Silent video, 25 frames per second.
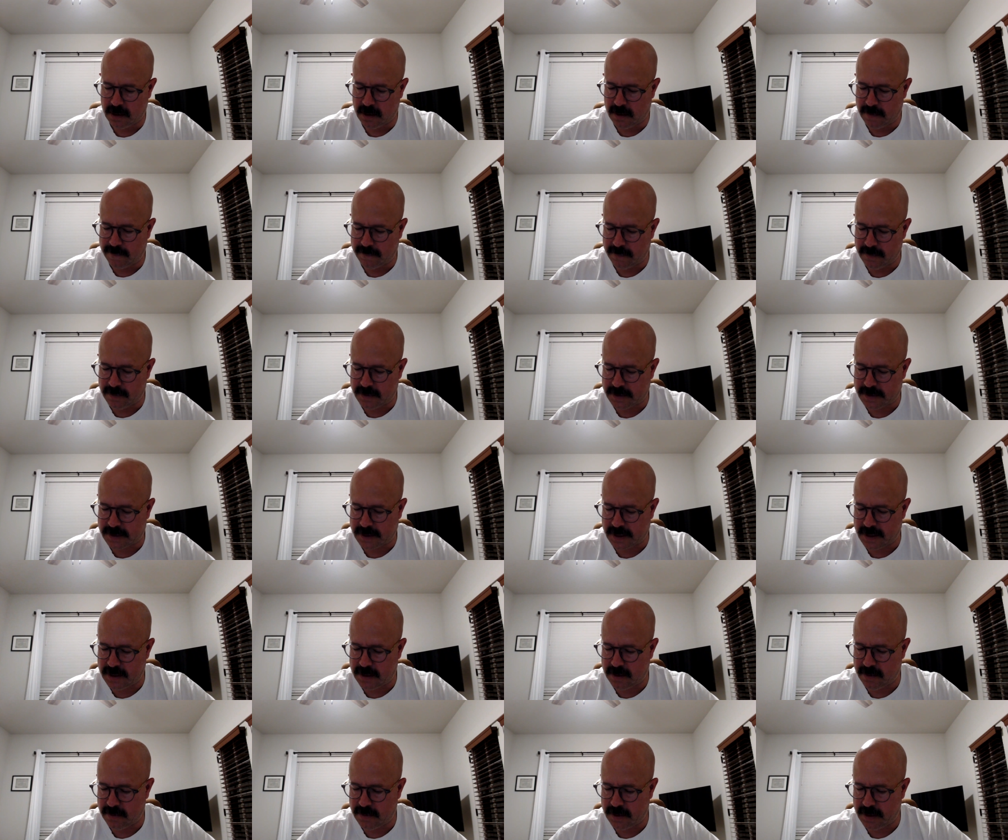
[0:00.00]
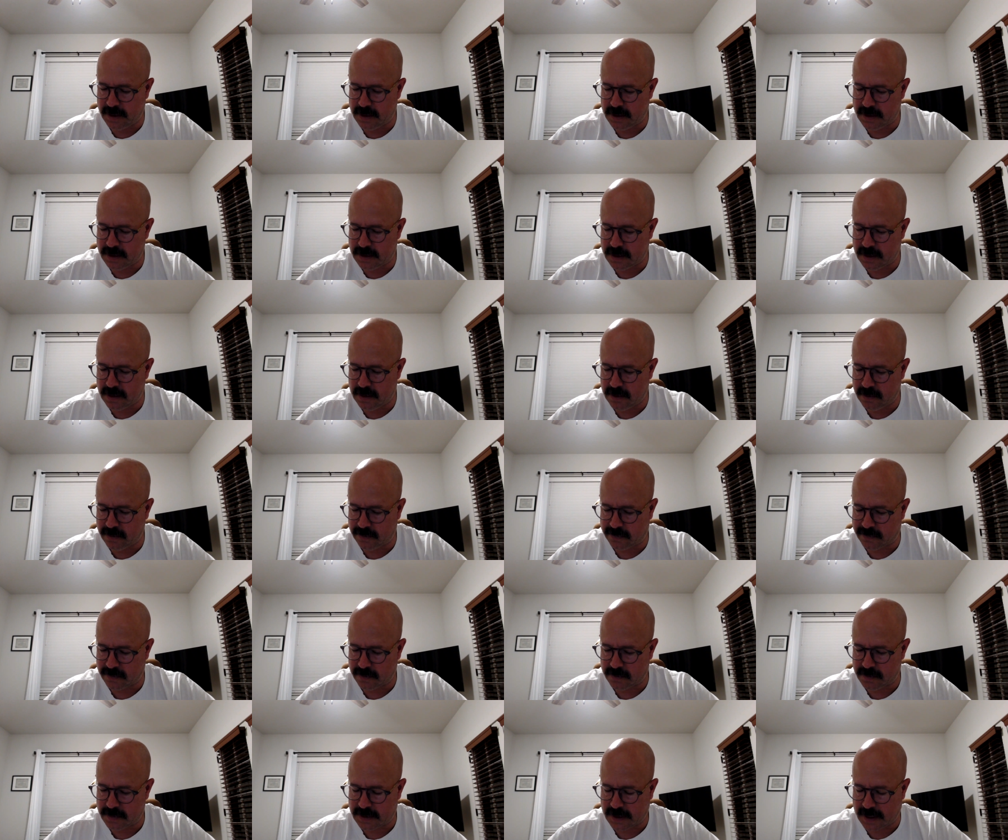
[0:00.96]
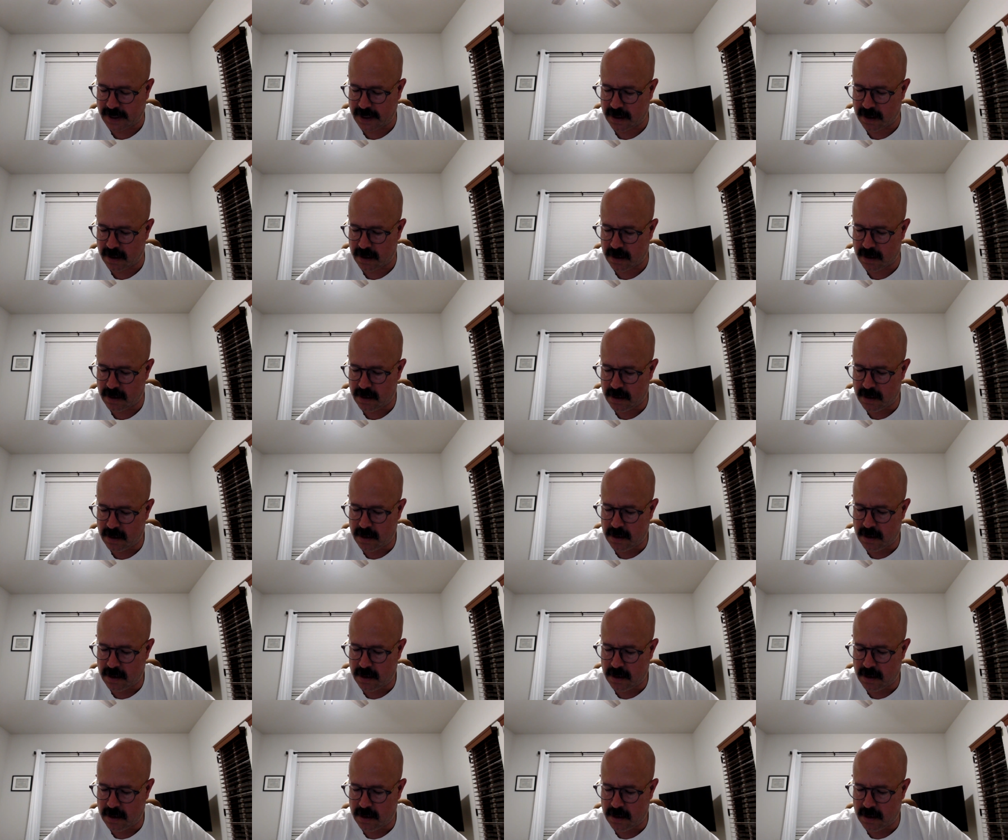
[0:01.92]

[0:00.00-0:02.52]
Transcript: For the Sidonians and those from Tyre